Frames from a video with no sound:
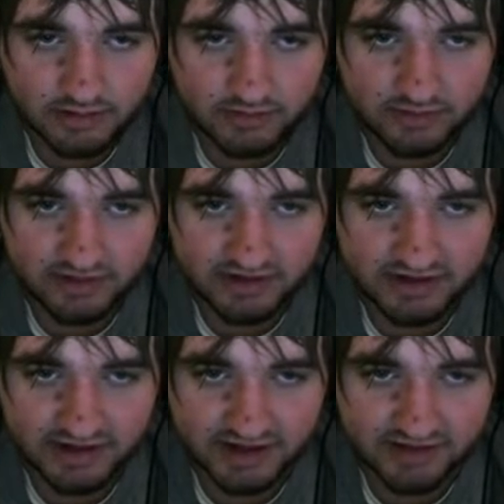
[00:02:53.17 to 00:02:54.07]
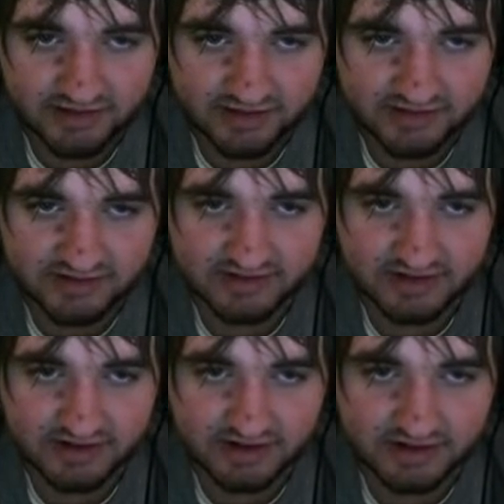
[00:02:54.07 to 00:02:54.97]
We just need to get this
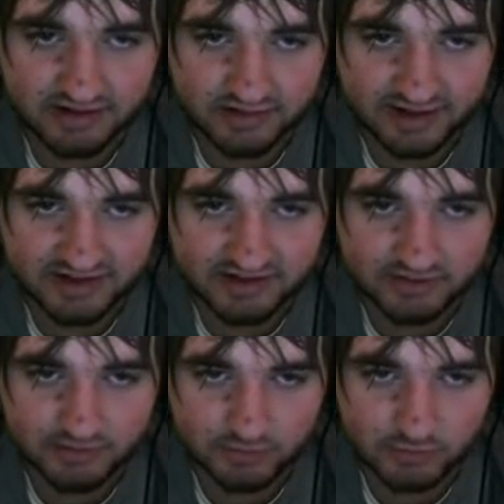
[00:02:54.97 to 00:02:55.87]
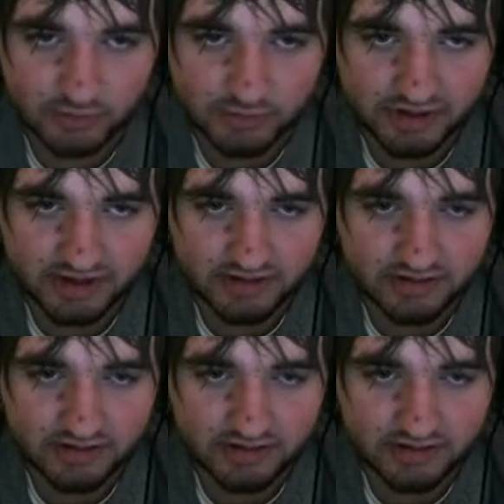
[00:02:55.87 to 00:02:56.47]
last silver rupee,